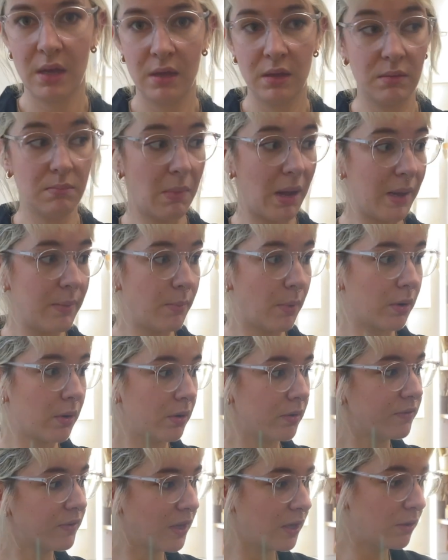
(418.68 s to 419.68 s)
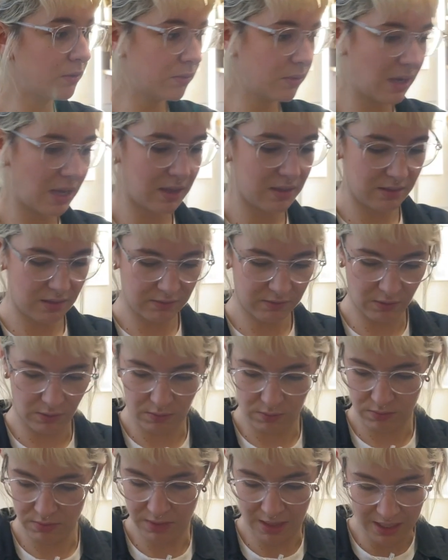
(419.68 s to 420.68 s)
my model of kiln, and so
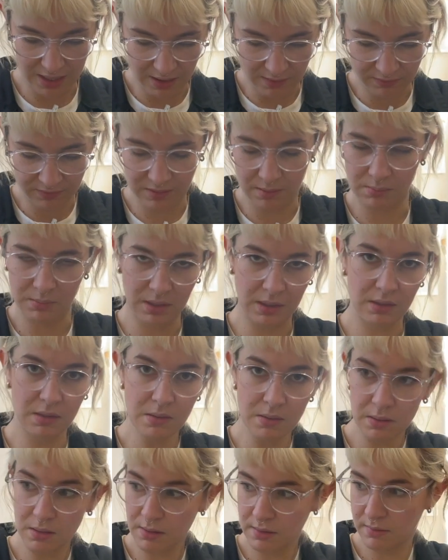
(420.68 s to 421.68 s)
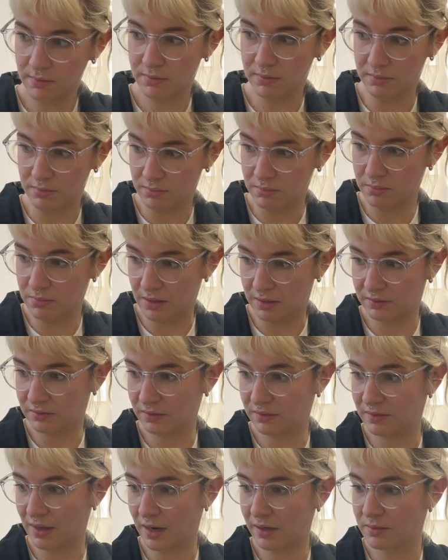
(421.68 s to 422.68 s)
they have sent me this
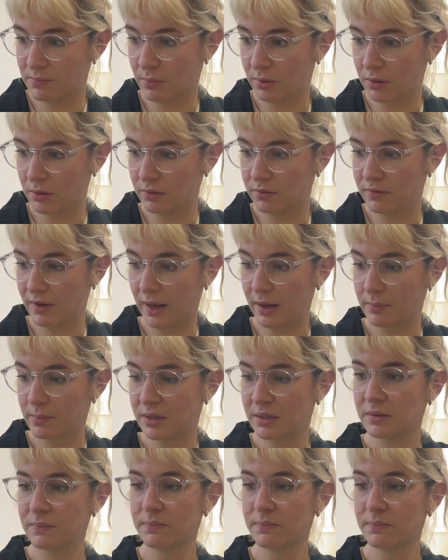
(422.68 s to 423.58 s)
exact model of element.